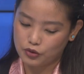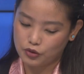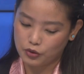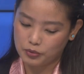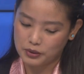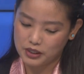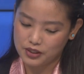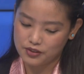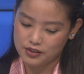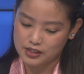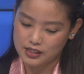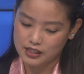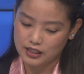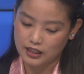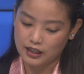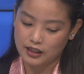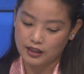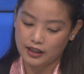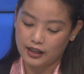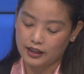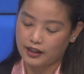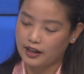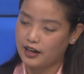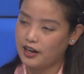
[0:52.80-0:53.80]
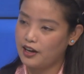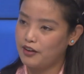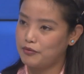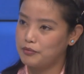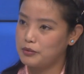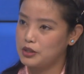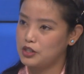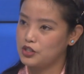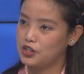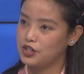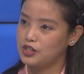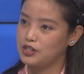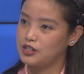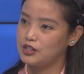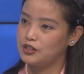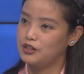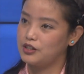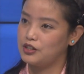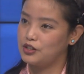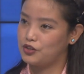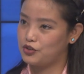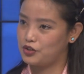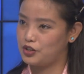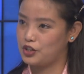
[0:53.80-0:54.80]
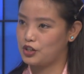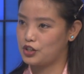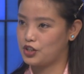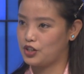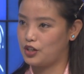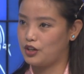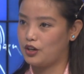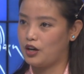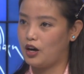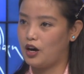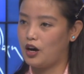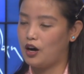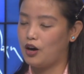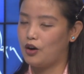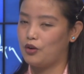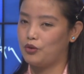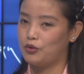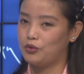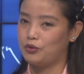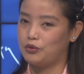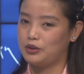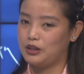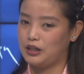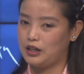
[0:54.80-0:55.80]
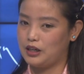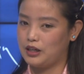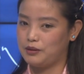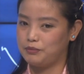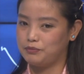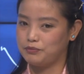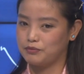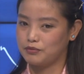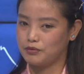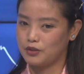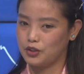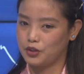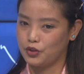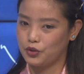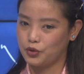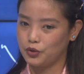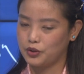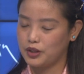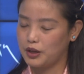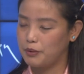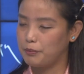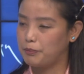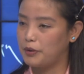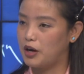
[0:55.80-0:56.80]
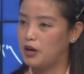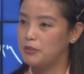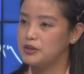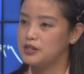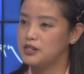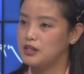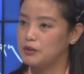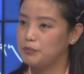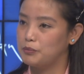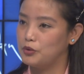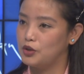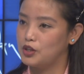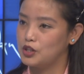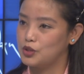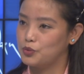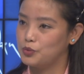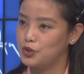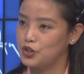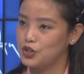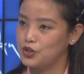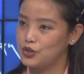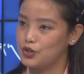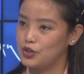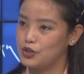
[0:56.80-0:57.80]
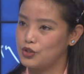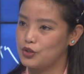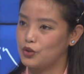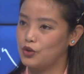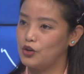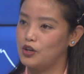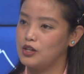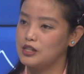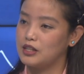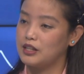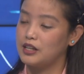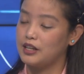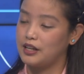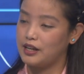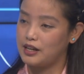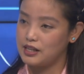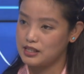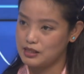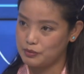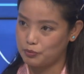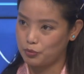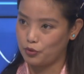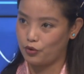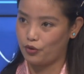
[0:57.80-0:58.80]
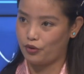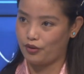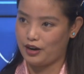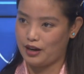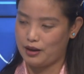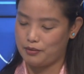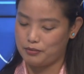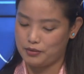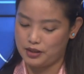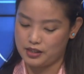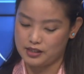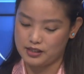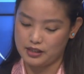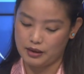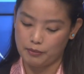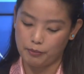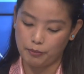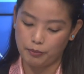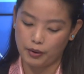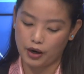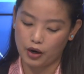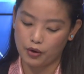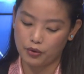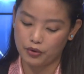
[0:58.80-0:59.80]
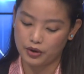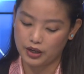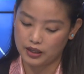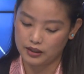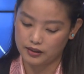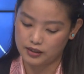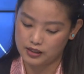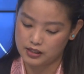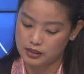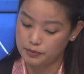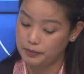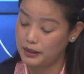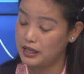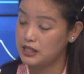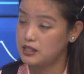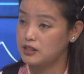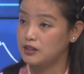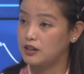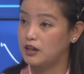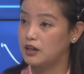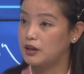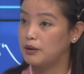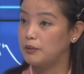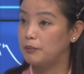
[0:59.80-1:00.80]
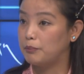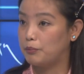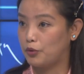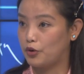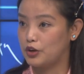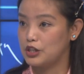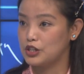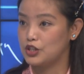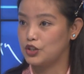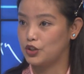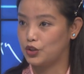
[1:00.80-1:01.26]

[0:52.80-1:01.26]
Thupten Rinzin, like I have mentioned in the introduction, how Youth Empowerment Support, which is also called the YES program, is empowering the Tibetan unemployed